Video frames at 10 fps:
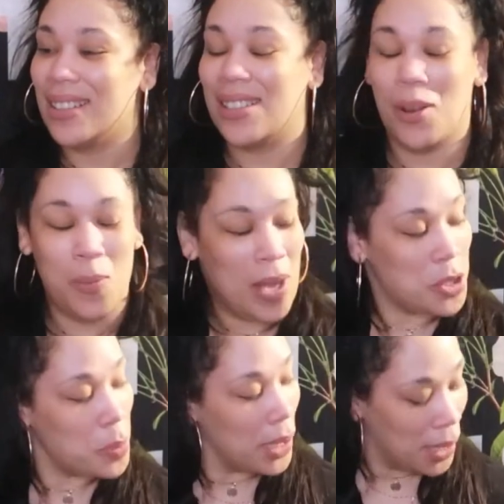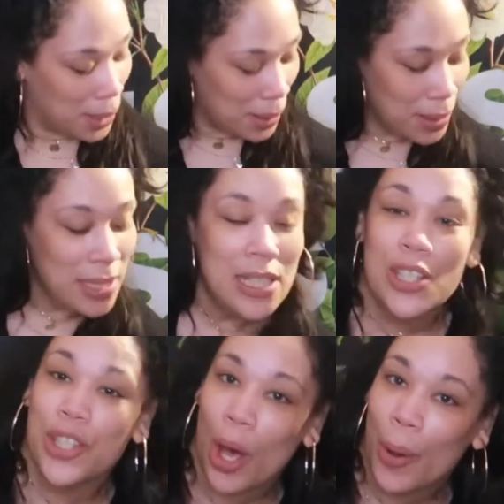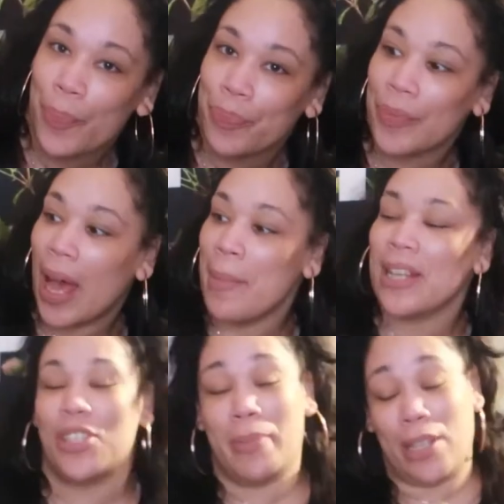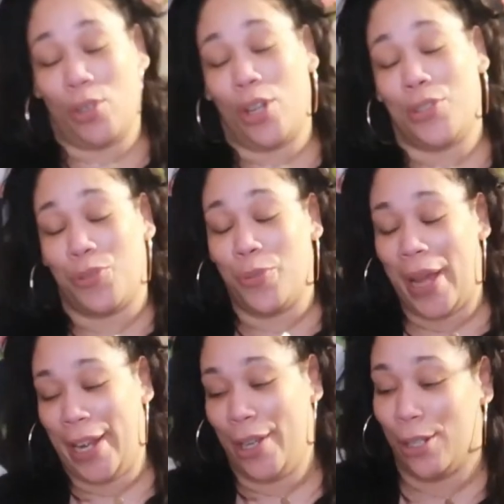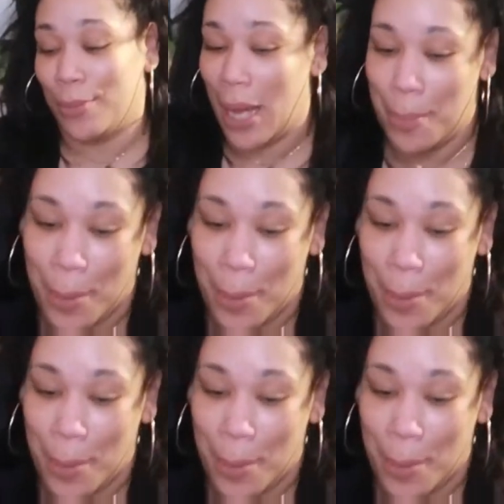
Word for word: Don't watch me. So I'm actually in my daughter's room. I know I'm